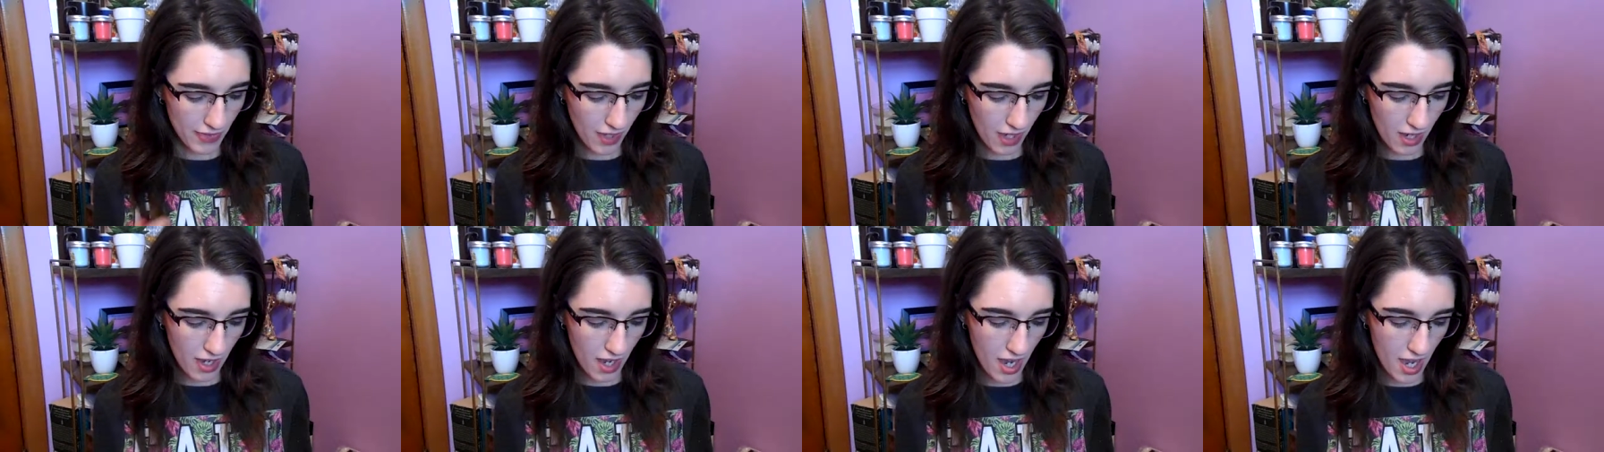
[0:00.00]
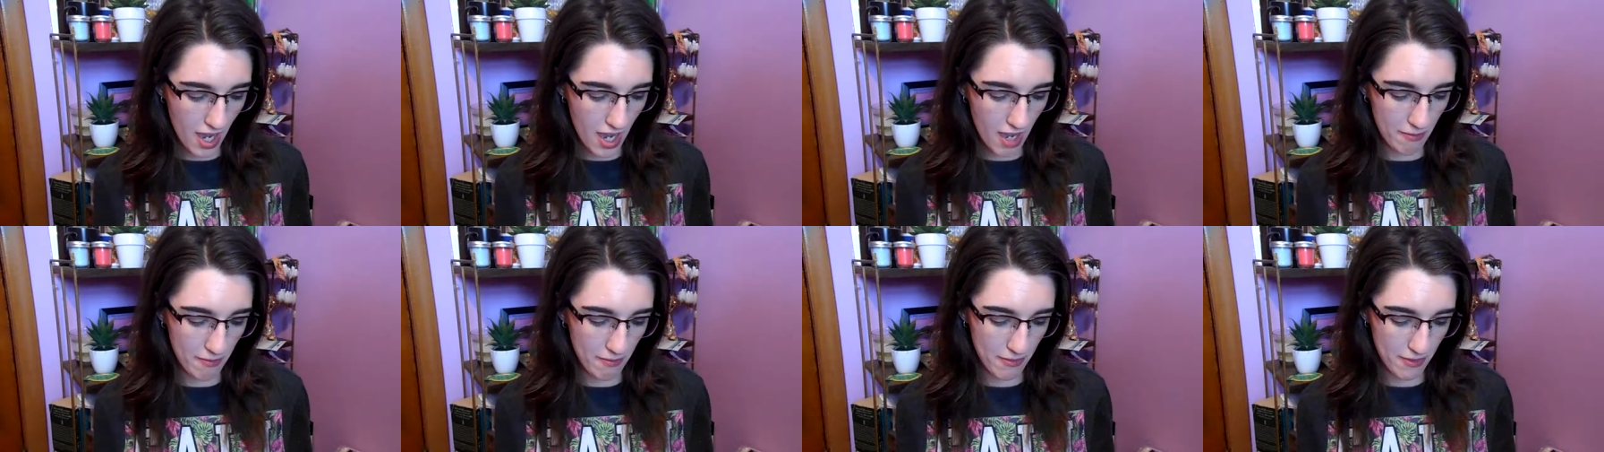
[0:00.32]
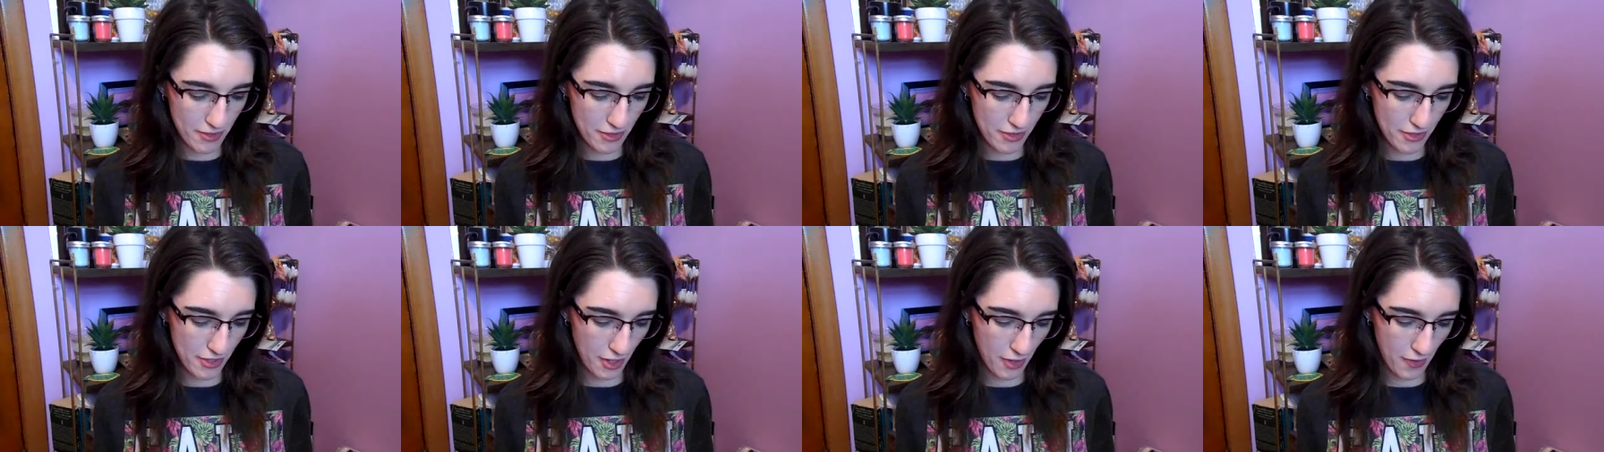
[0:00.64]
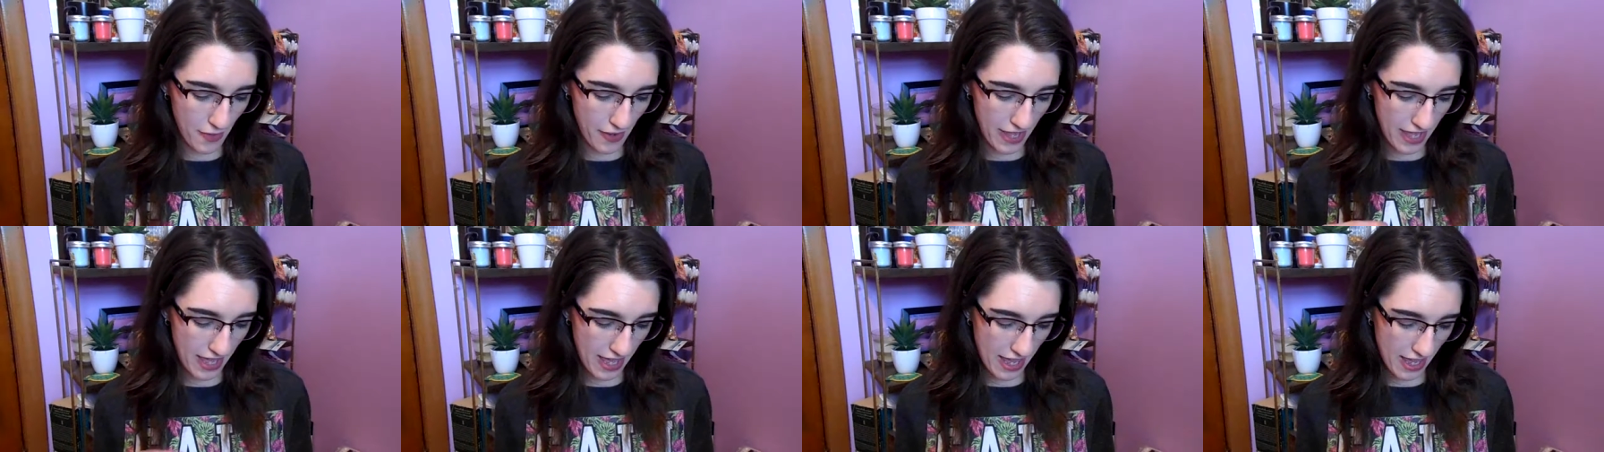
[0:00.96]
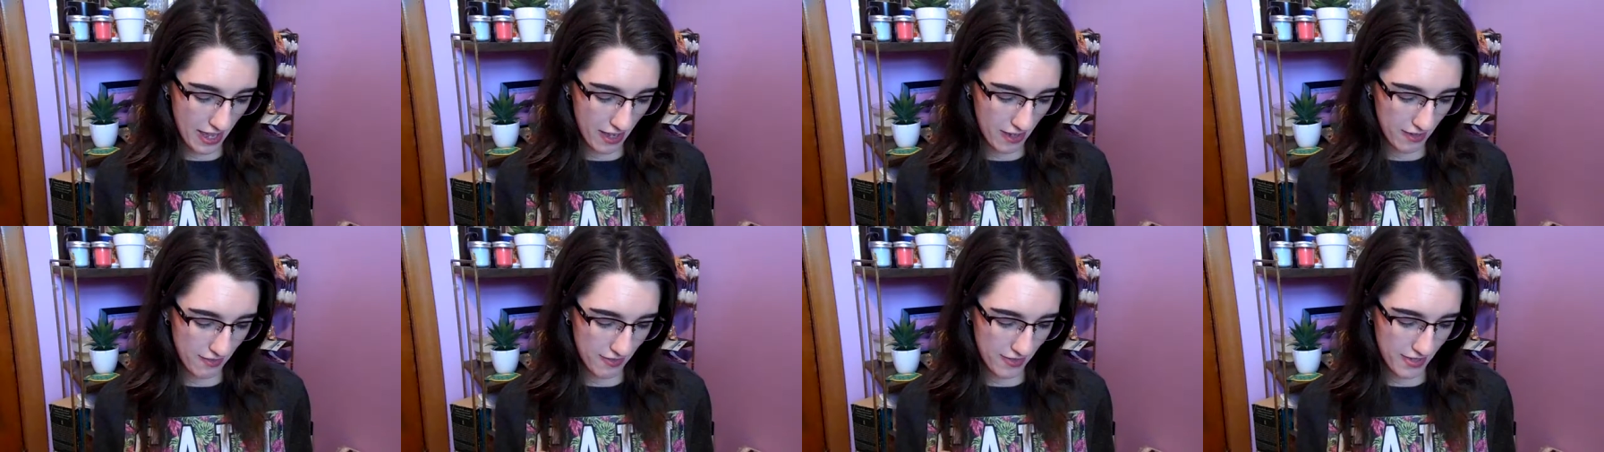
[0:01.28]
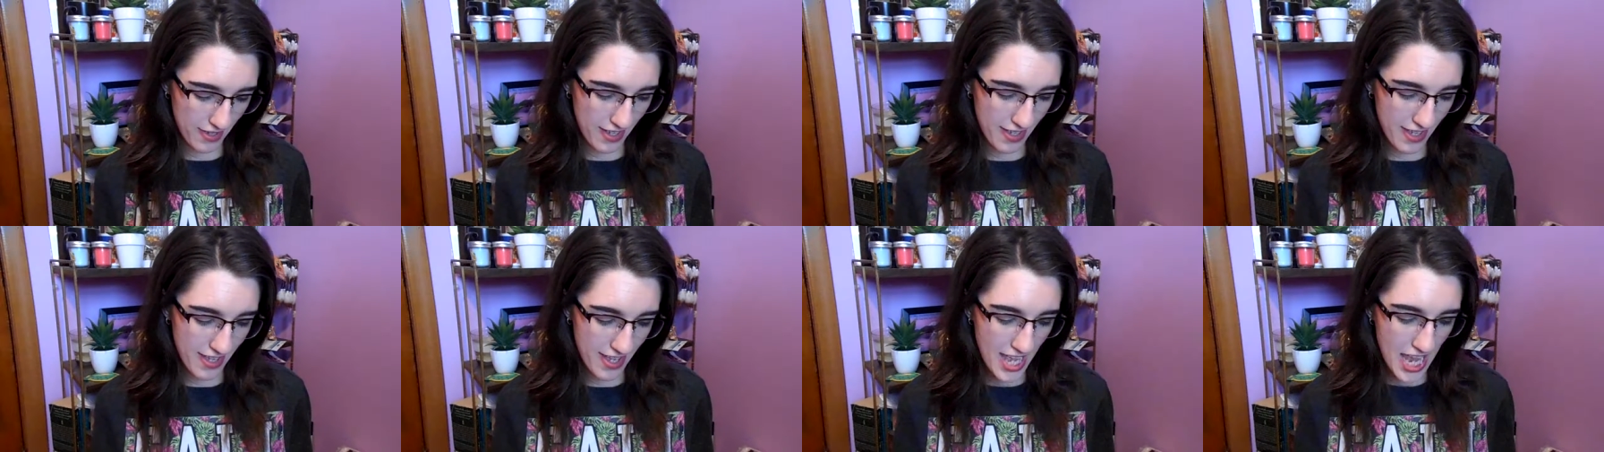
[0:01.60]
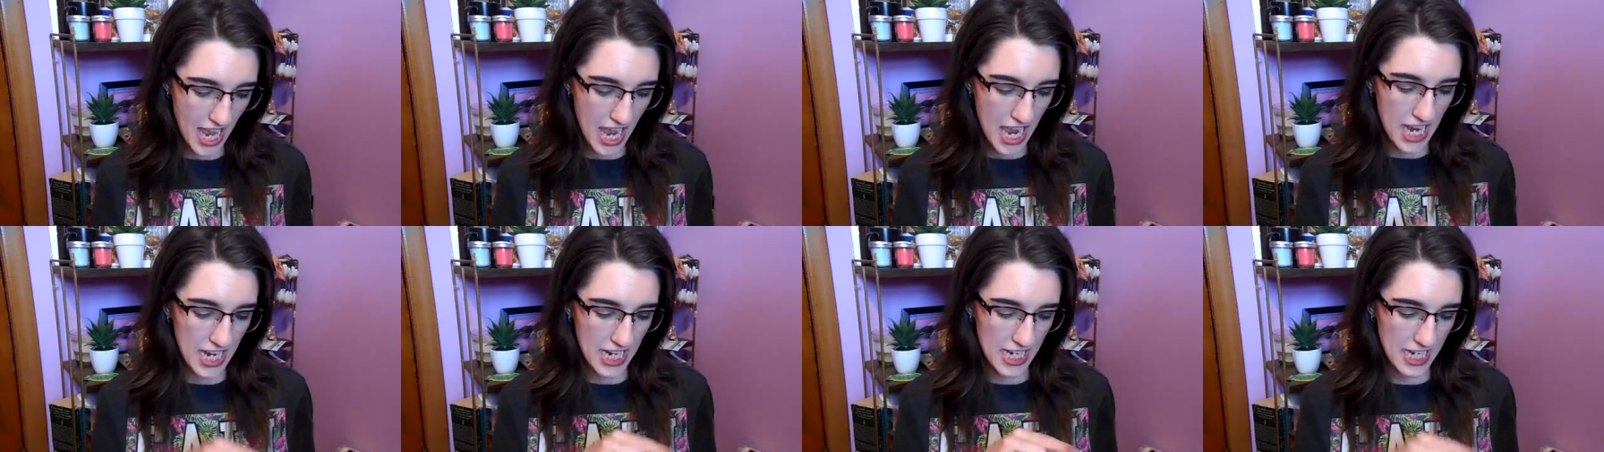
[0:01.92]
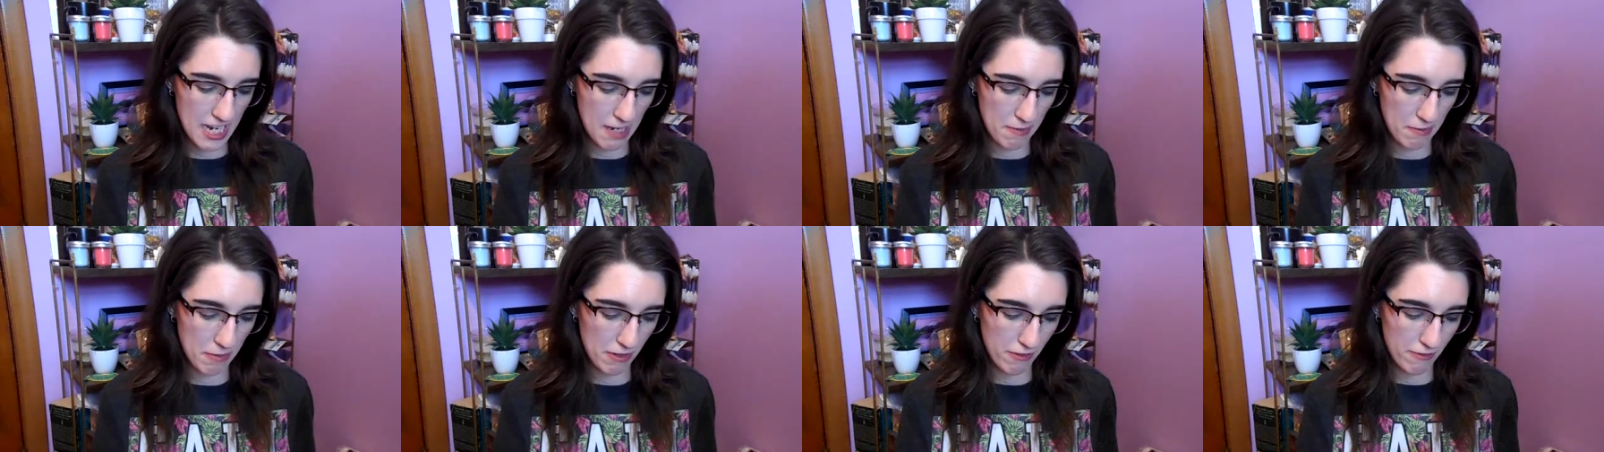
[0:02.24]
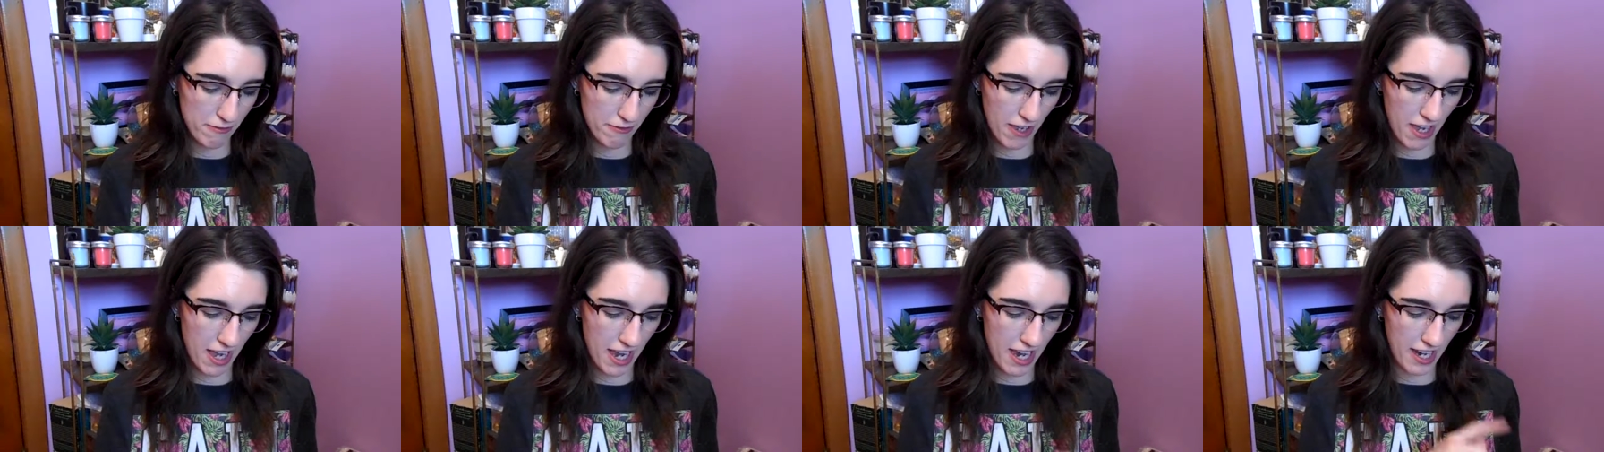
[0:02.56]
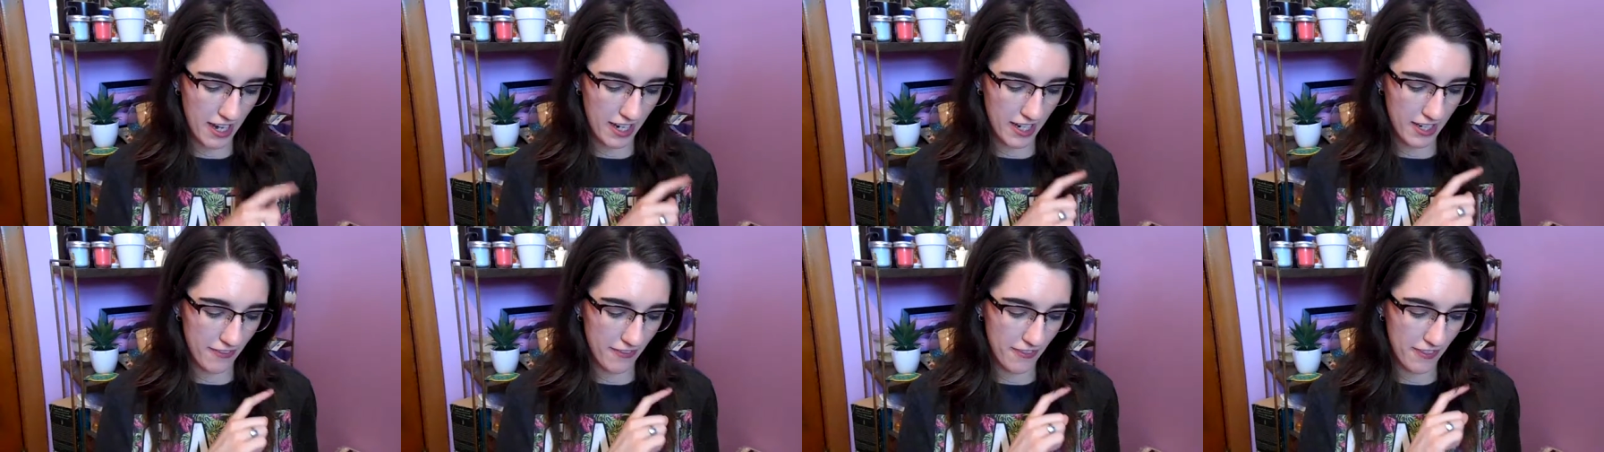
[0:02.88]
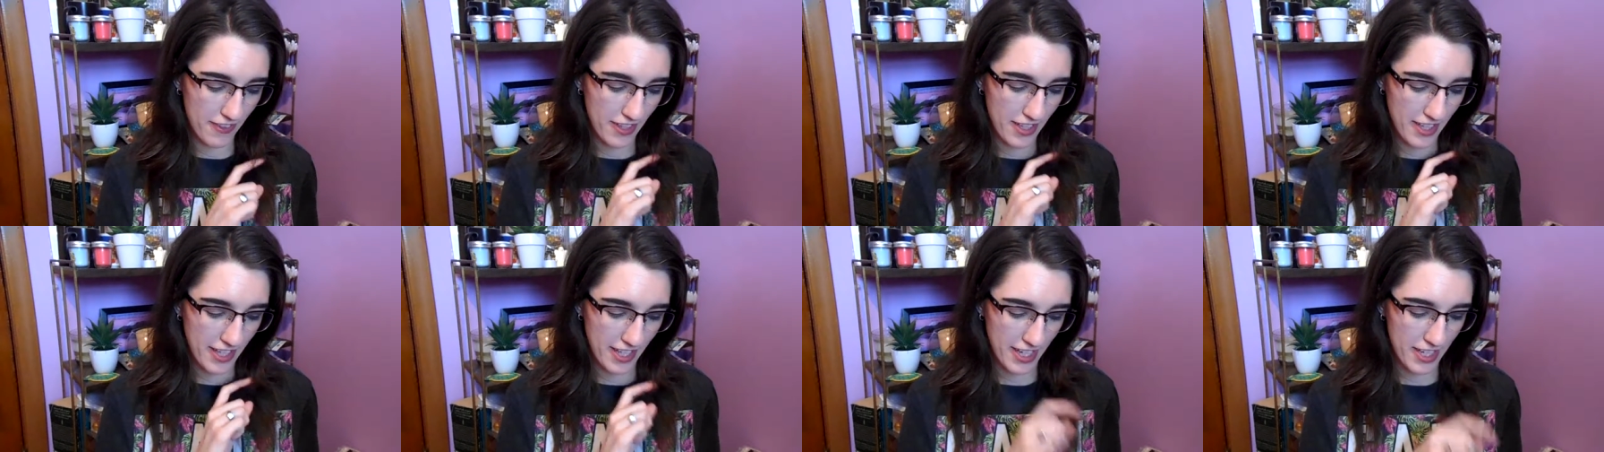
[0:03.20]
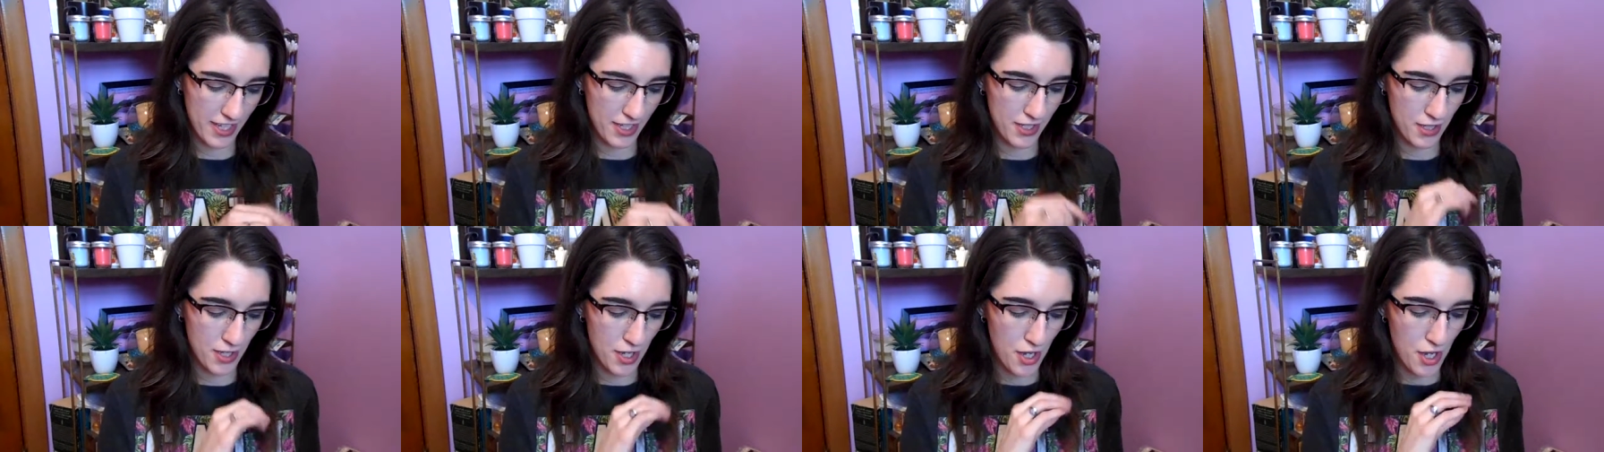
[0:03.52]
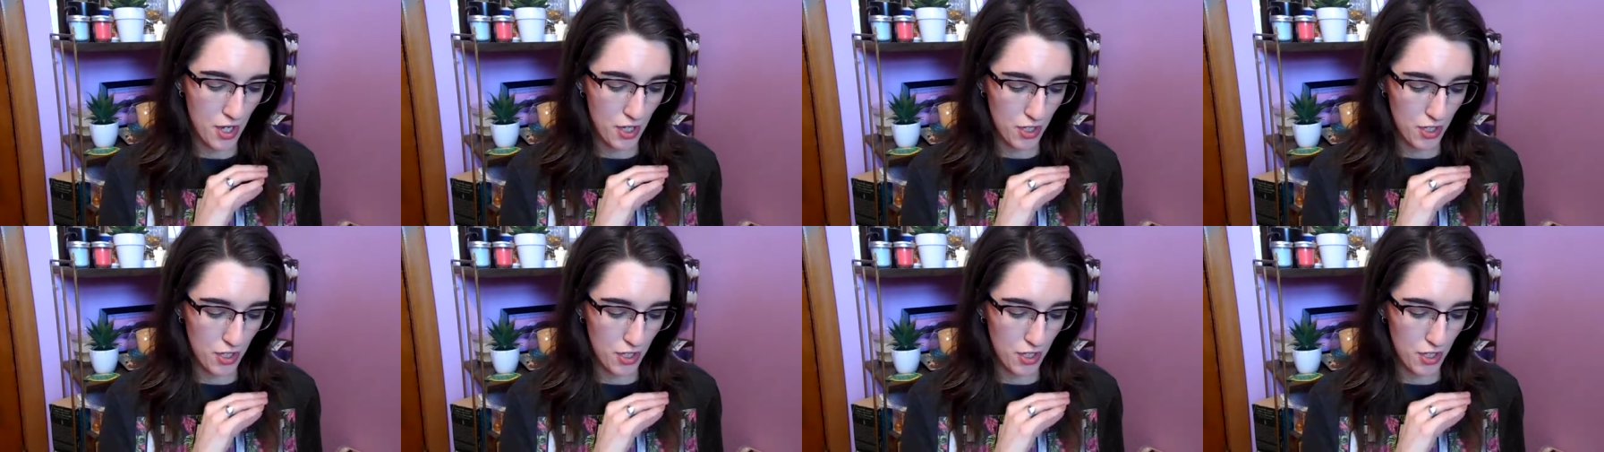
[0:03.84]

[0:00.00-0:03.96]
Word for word: Um, so I have Number five is